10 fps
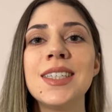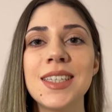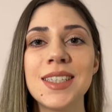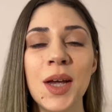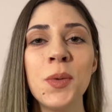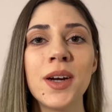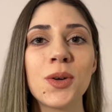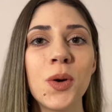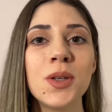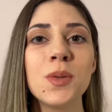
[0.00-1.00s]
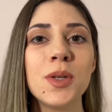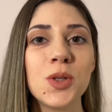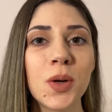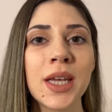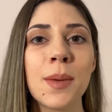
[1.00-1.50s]
Today we are going to be
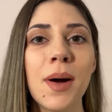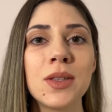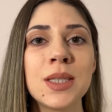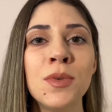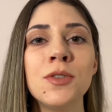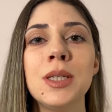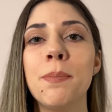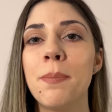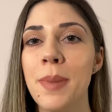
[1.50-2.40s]
talking about some of the